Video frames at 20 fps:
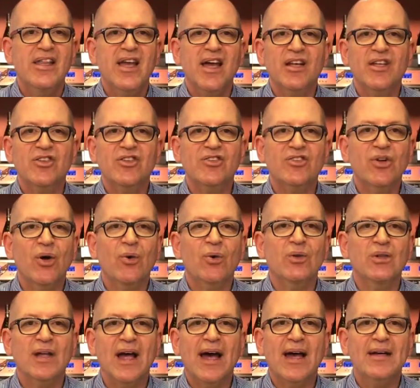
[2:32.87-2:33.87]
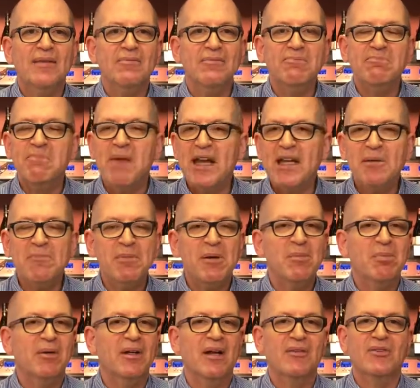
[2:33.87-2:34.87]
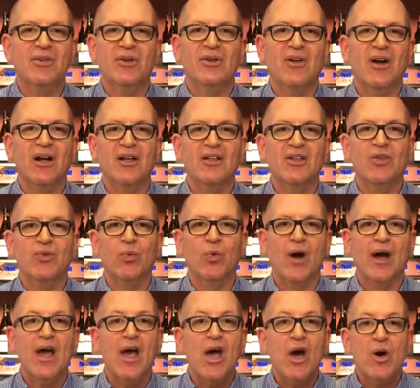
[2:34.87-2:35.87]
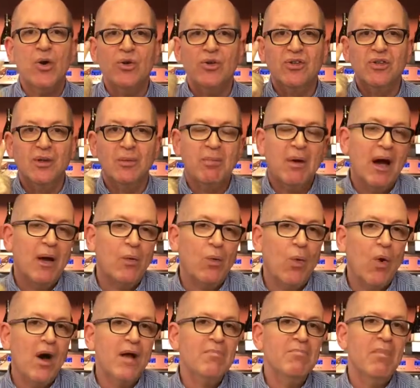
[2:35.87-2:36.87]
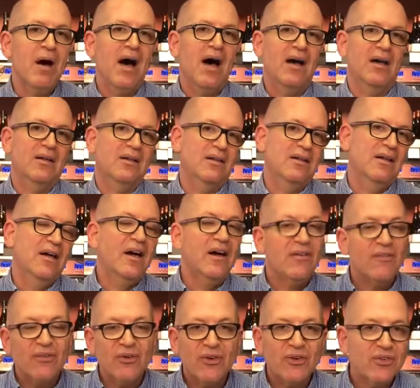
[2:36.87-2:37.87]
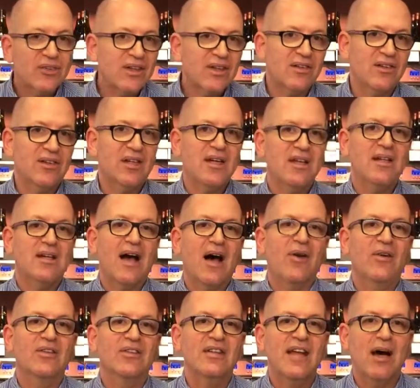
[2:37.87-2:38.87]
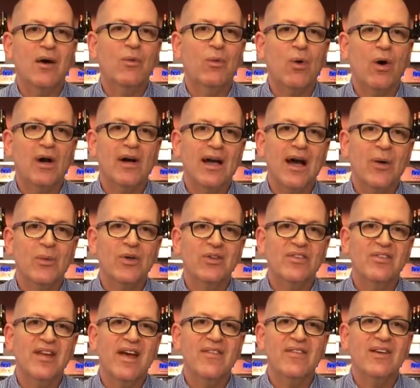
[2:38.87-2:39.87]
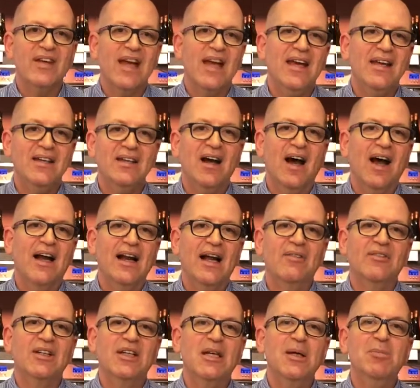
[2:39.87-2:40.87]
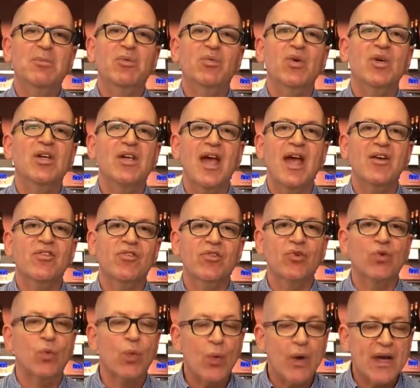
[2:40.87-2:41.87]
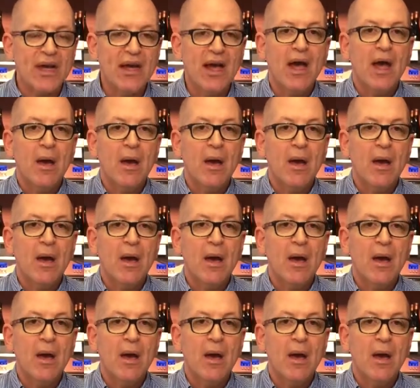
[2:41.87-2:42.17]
That is so light. Many people I've turned on to this wine who used to buy one bottle for $16 now walk out with 7, 8, 9, have to keep 3 cases a week